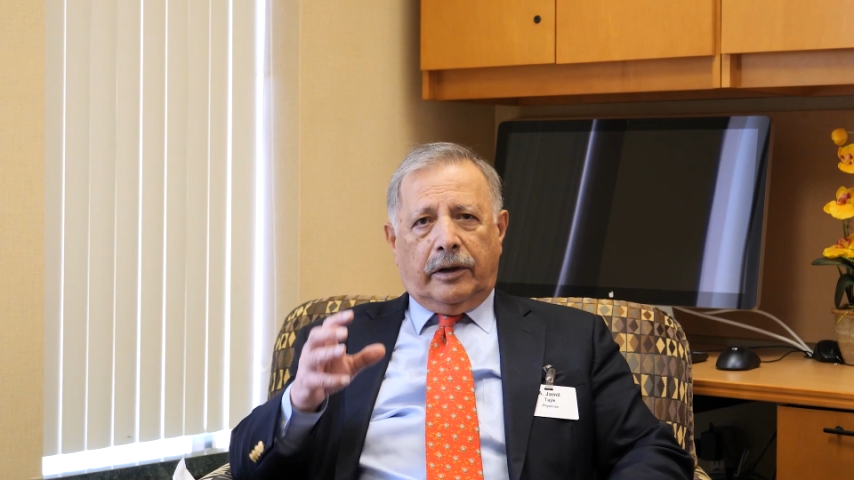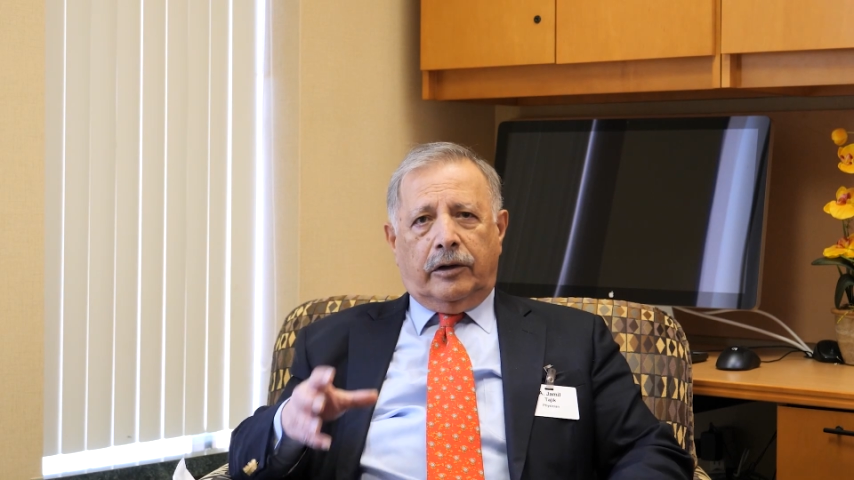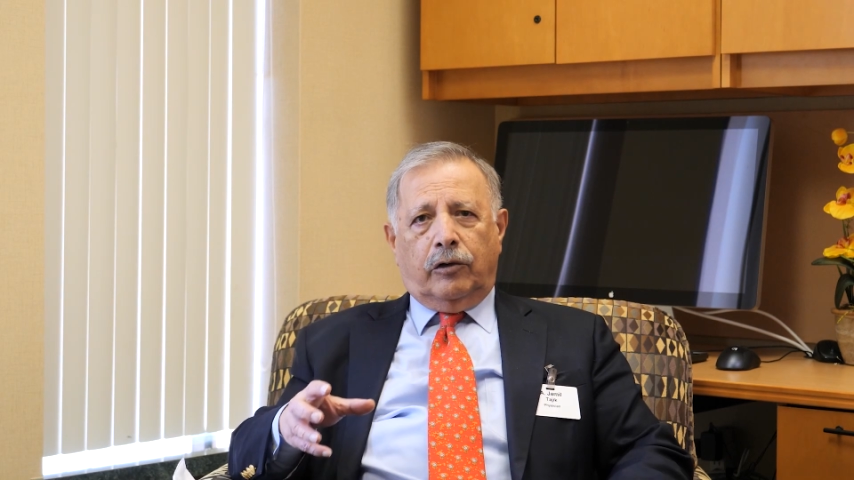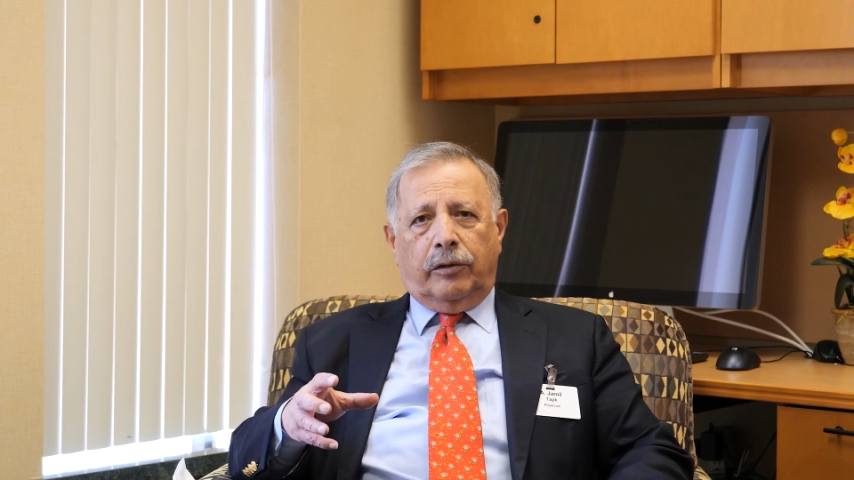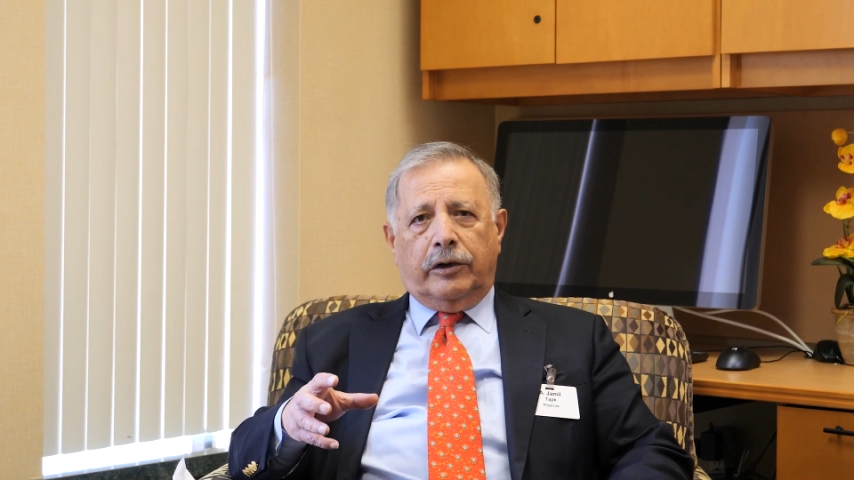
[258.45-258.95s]

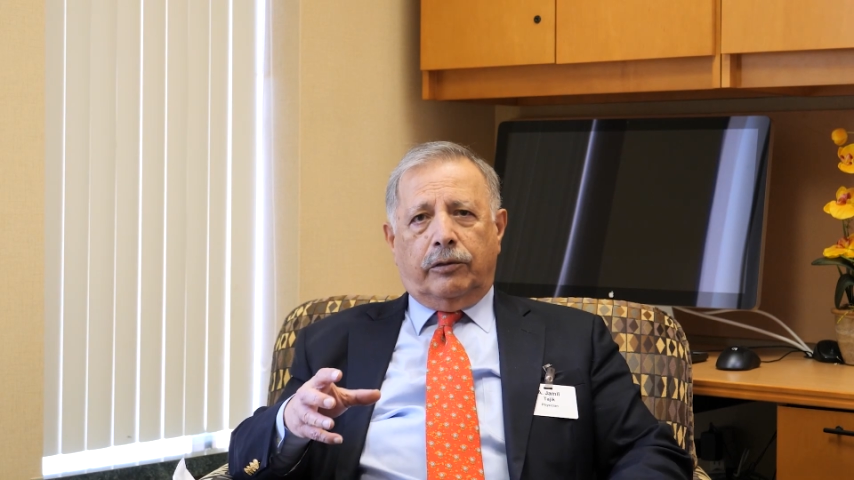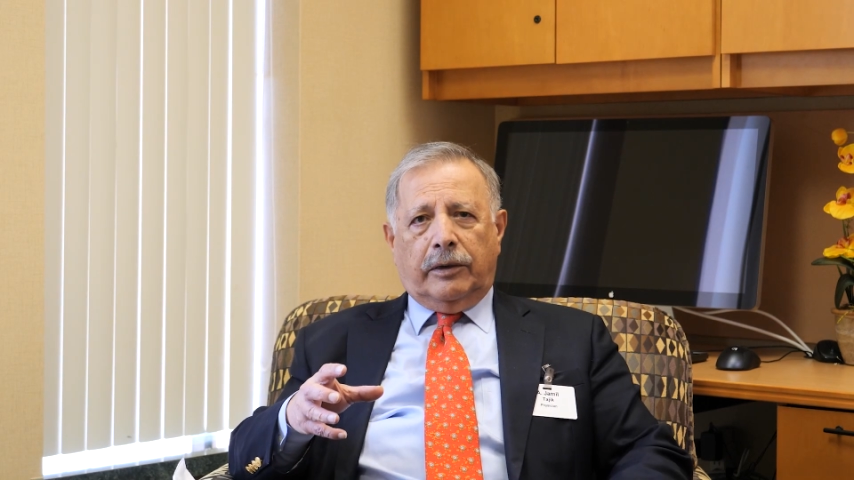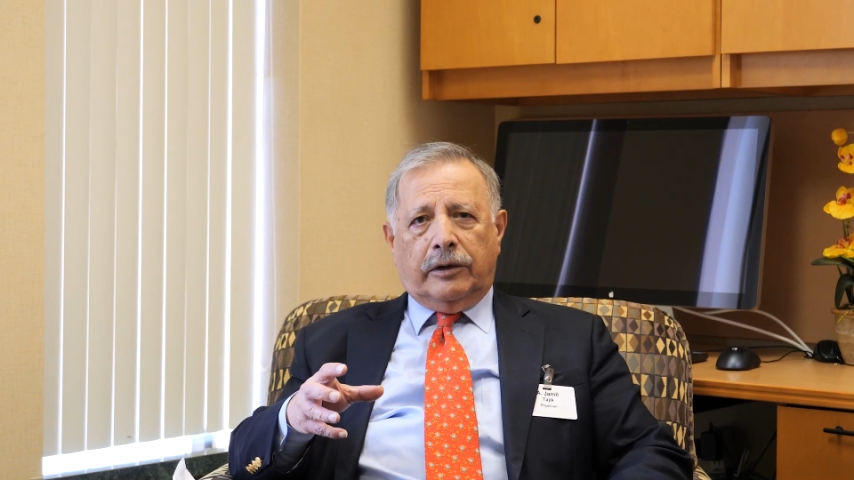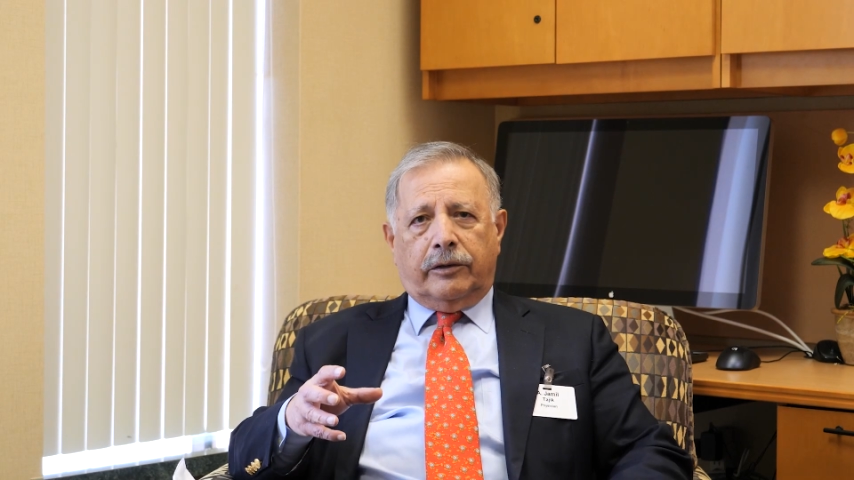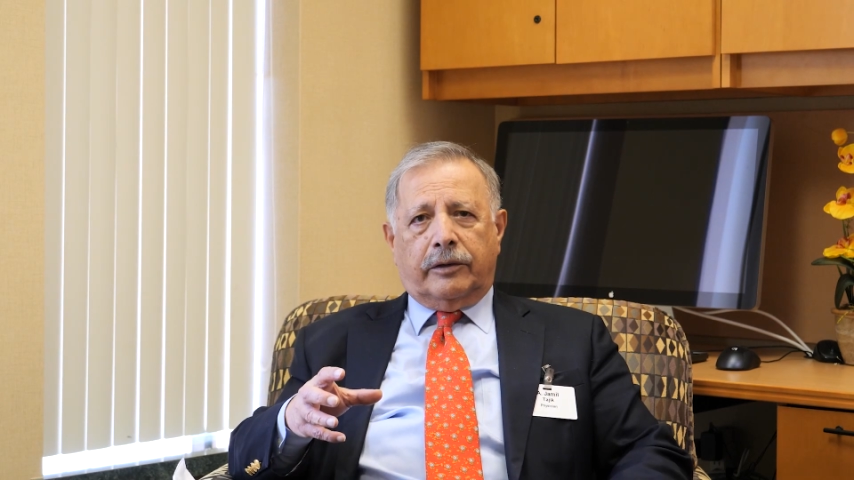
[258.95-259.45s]

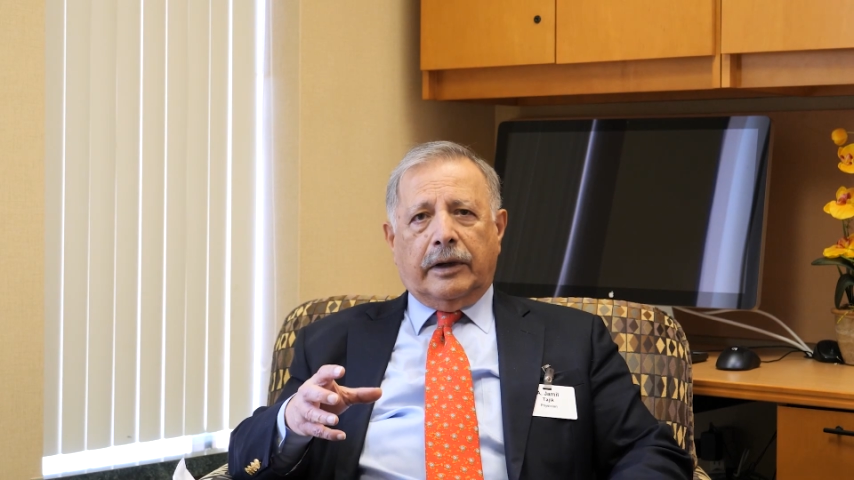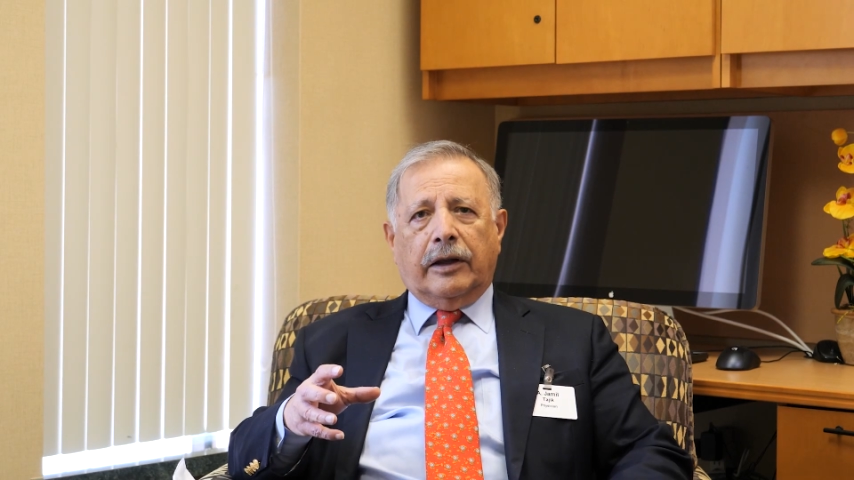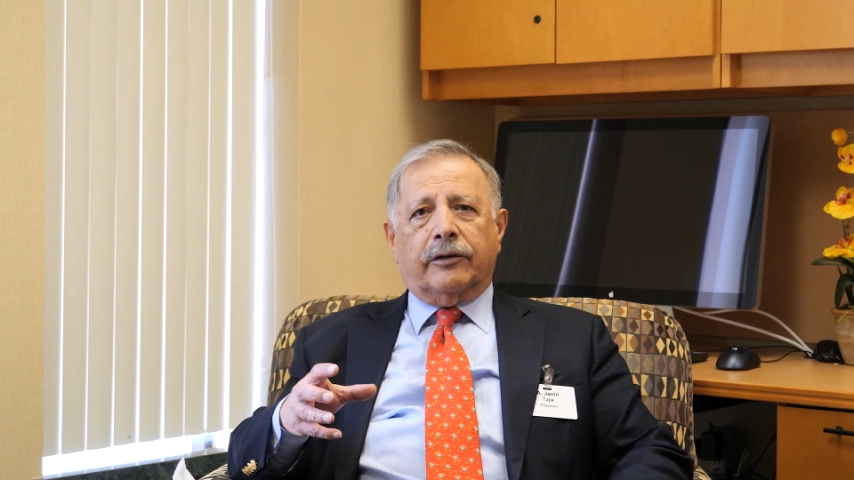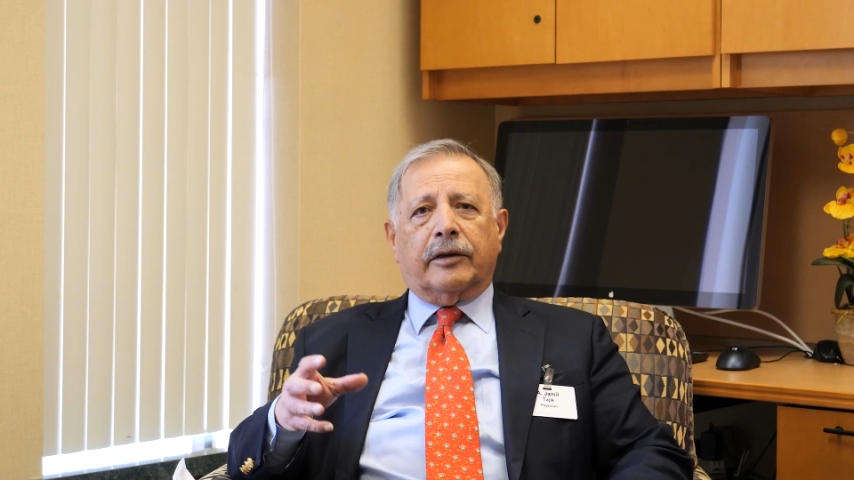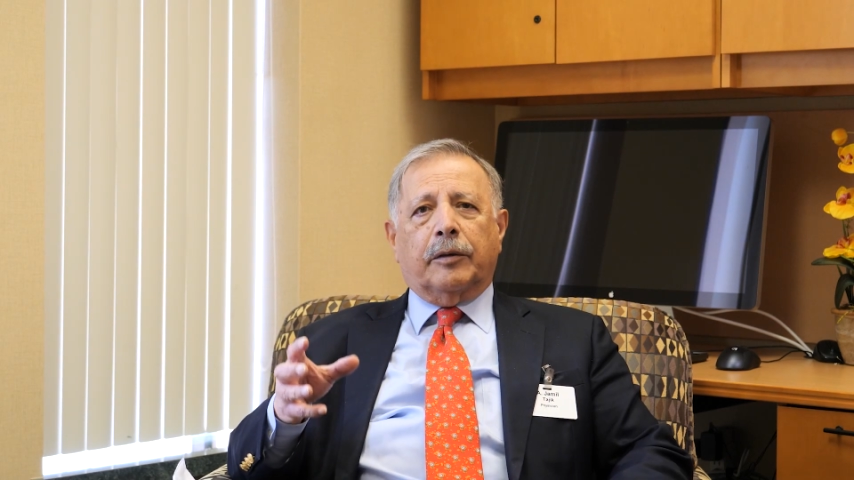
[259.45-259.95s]
individuals
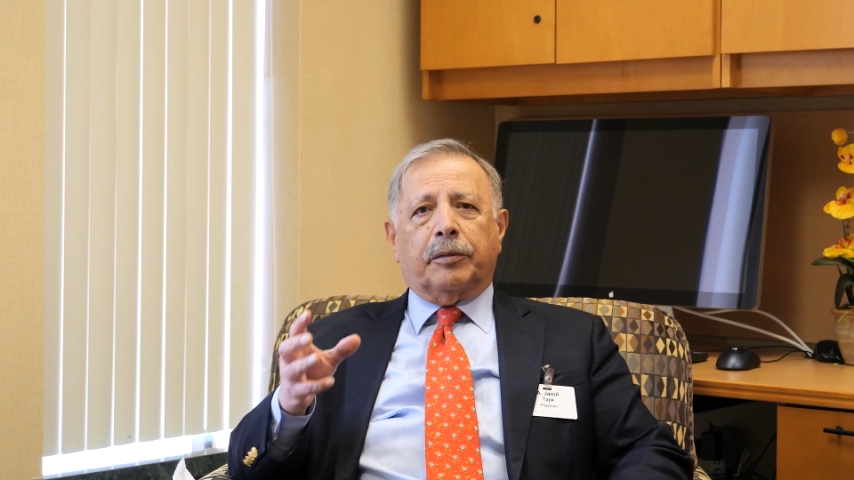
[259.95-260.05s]
as they